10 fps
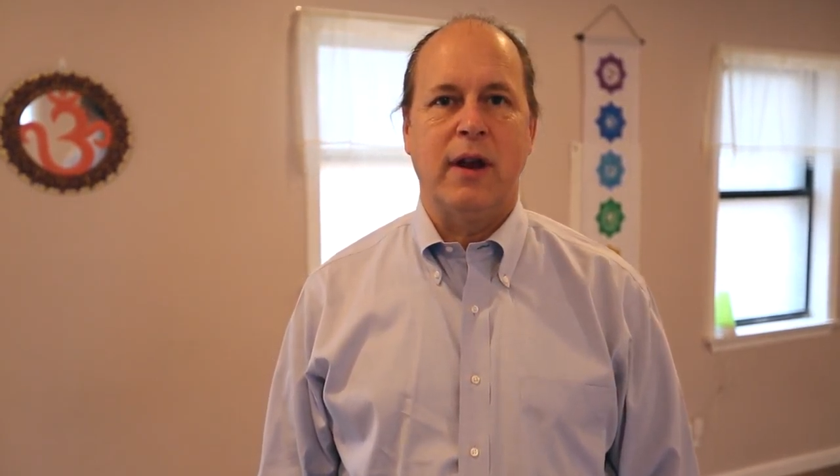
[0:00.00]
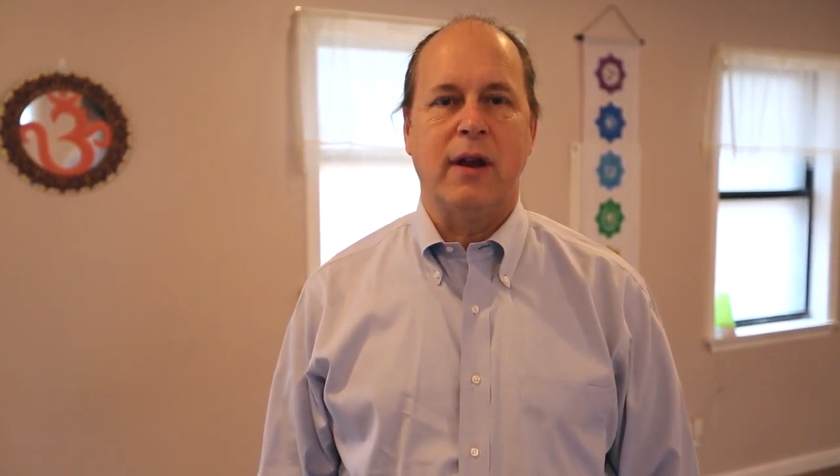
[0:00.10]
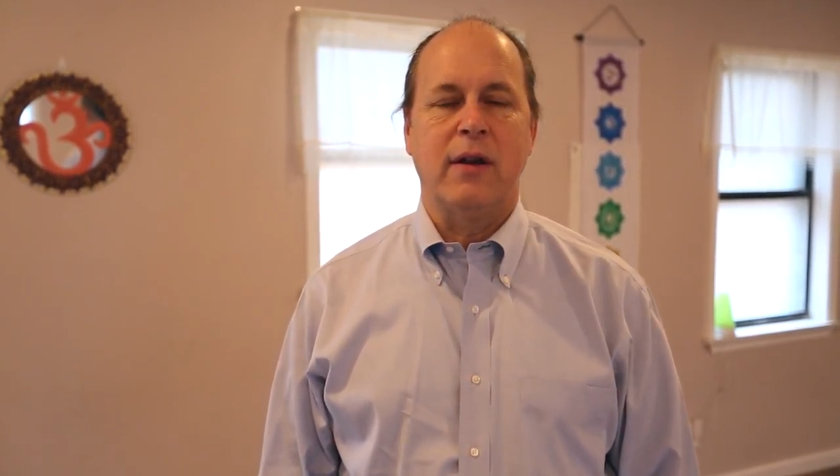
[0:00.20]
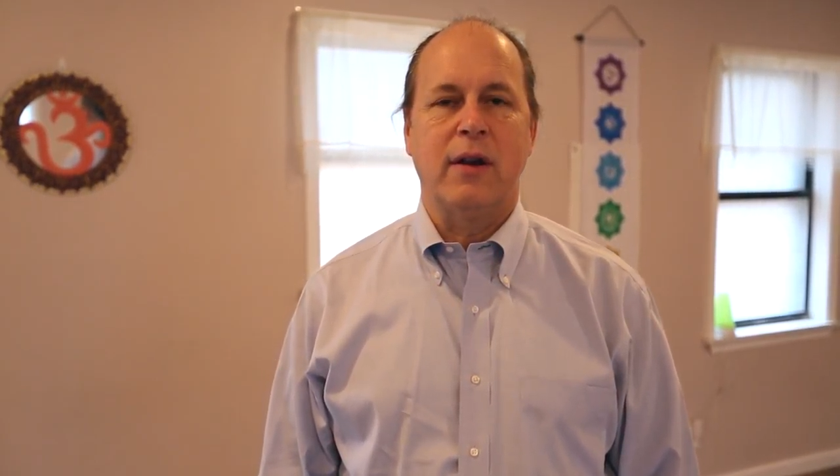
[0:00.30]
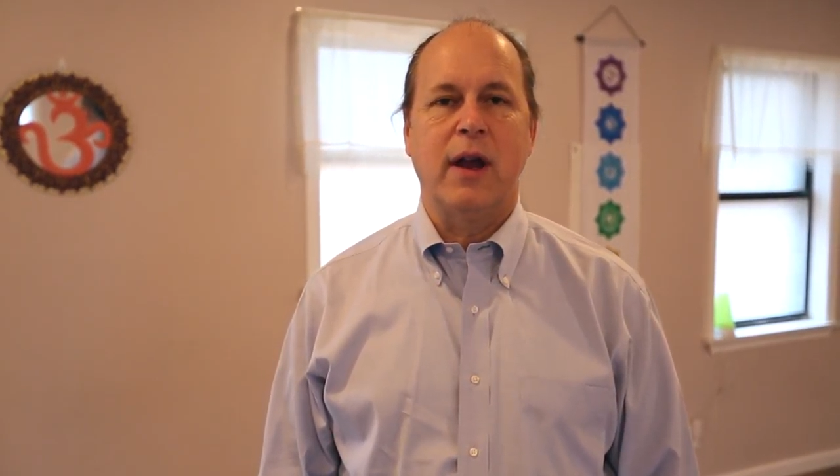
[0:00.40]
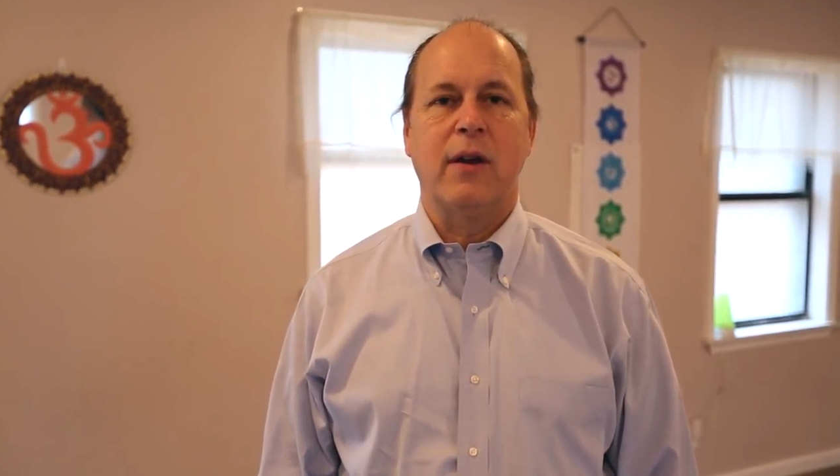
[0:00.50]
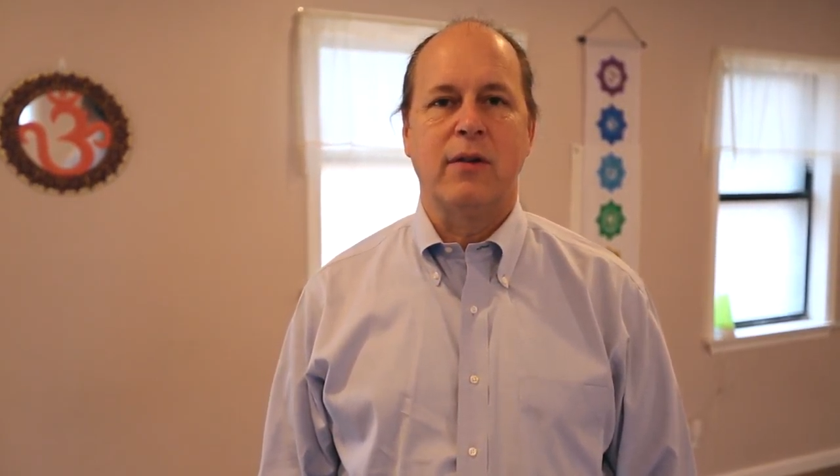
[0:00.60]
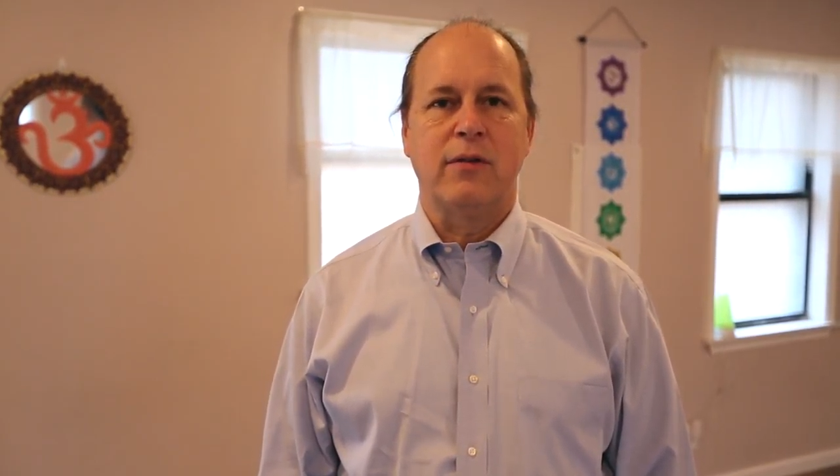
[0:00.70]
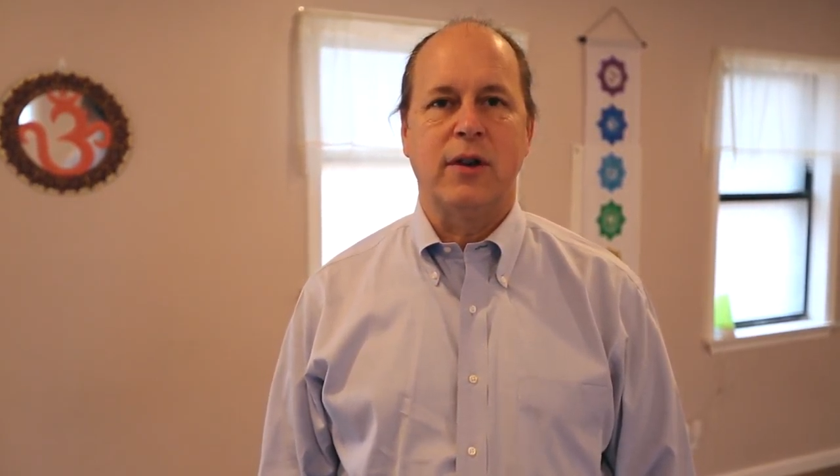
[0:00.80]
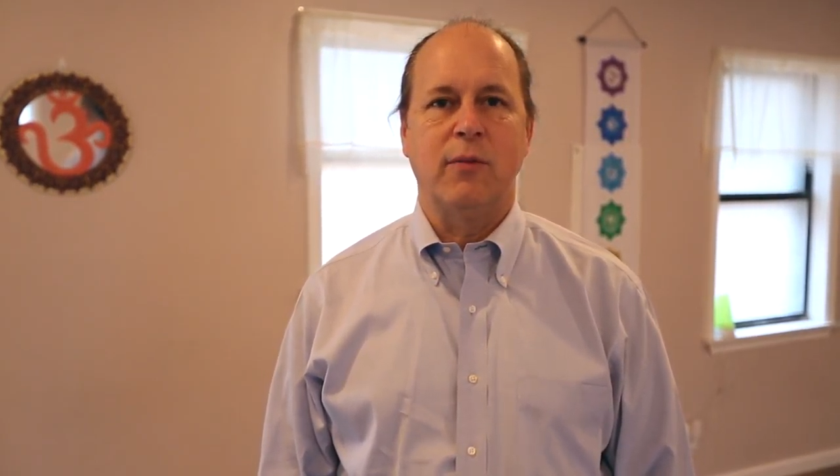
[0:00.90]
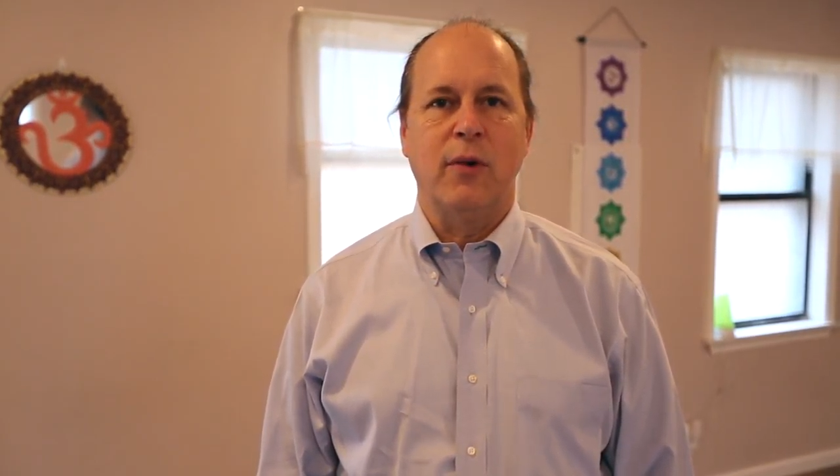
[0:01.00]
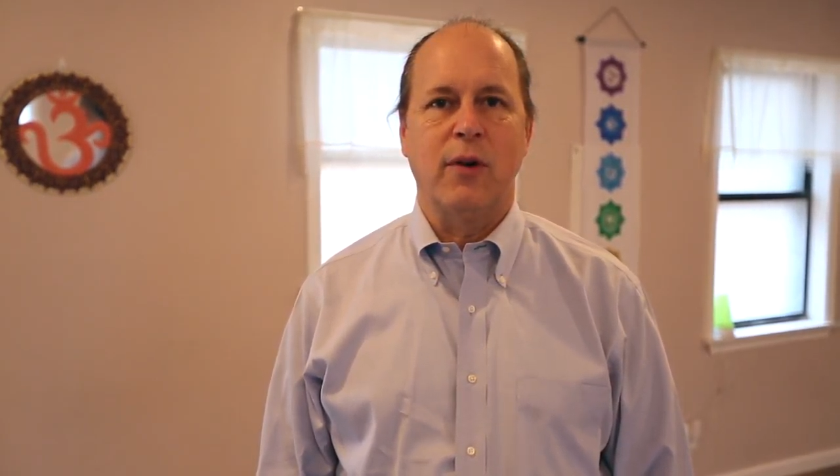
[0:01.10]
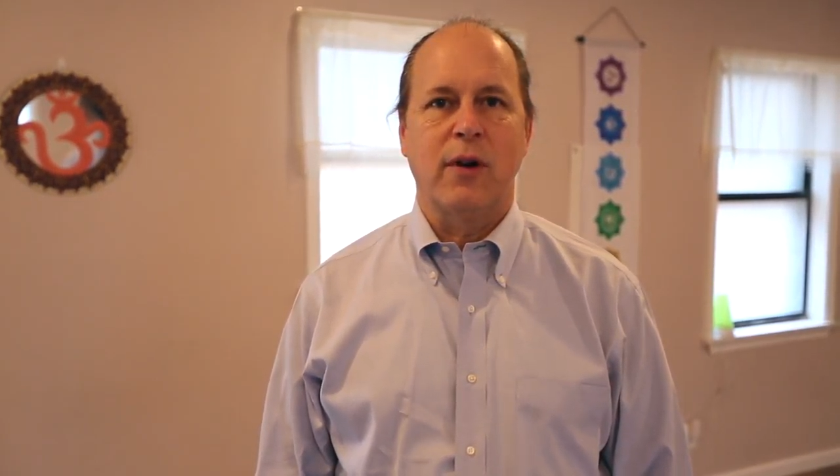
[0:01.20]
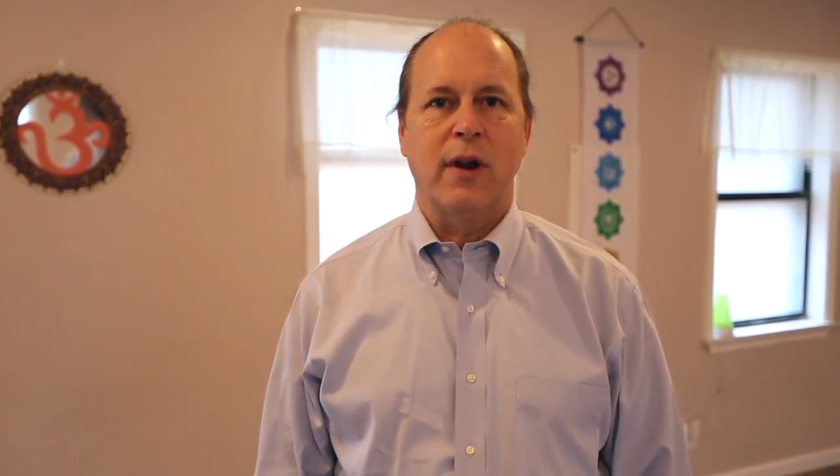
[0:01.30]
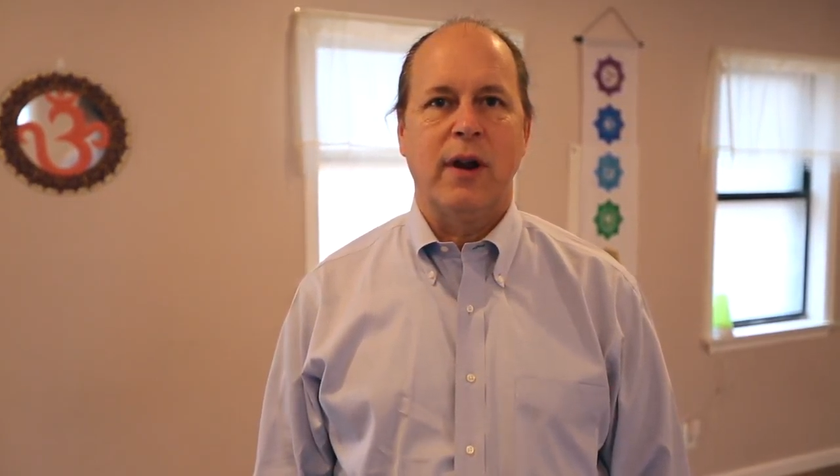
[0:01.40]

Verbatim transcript: and energy work